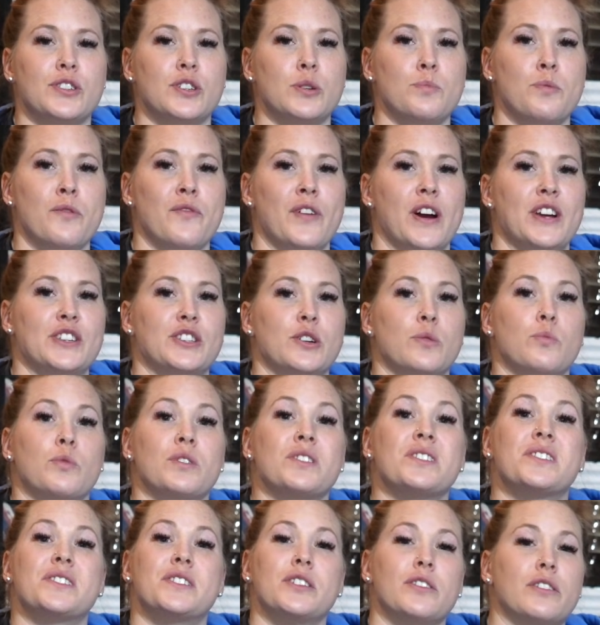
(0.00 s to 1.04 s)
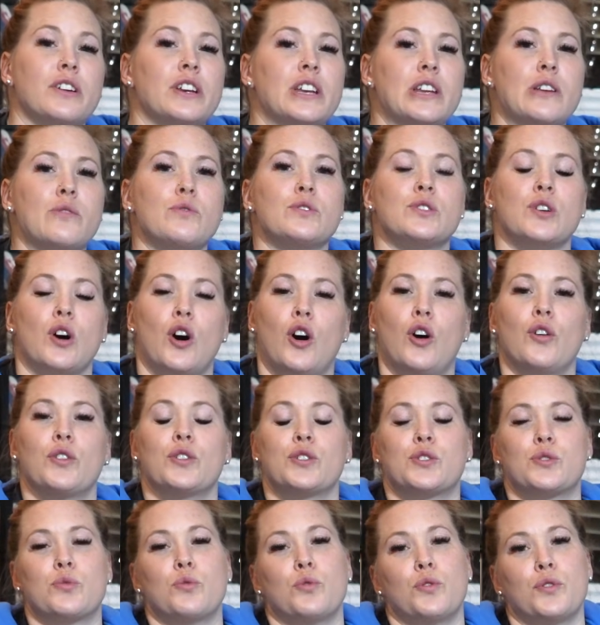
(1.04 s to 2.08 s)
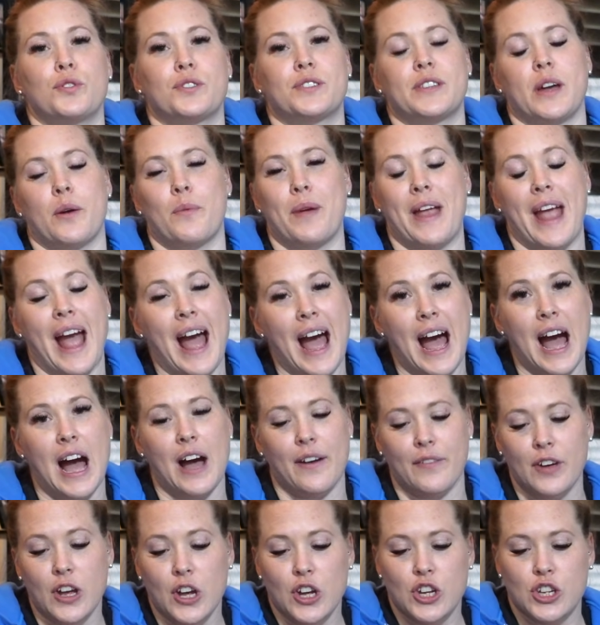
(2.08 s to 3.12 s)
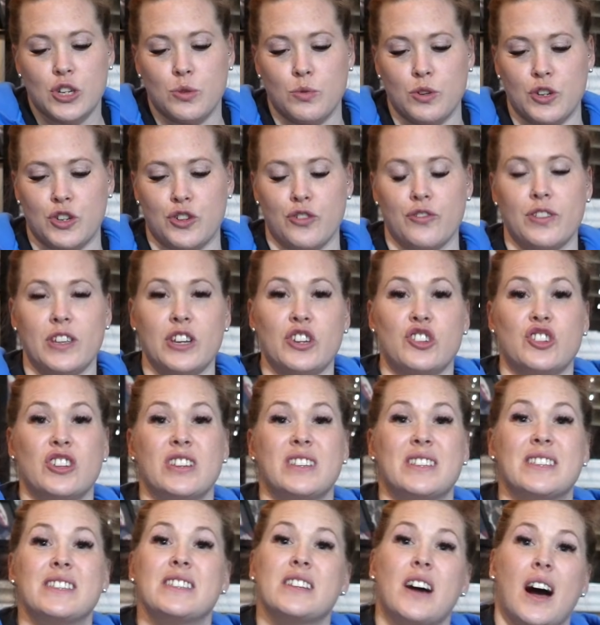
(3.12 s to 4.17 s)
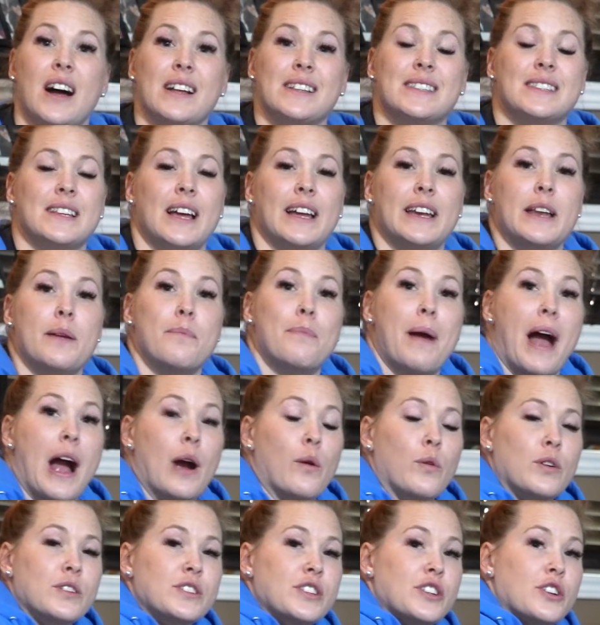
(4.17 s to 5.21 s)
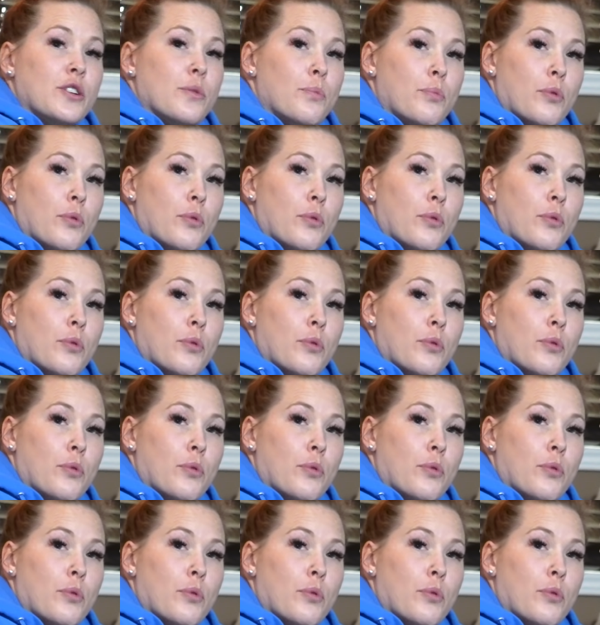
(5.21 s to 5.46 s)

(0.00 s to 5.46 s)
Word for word: supervise her, we're still going to use all the tools that we have to ensure that she's not sliding backwards in her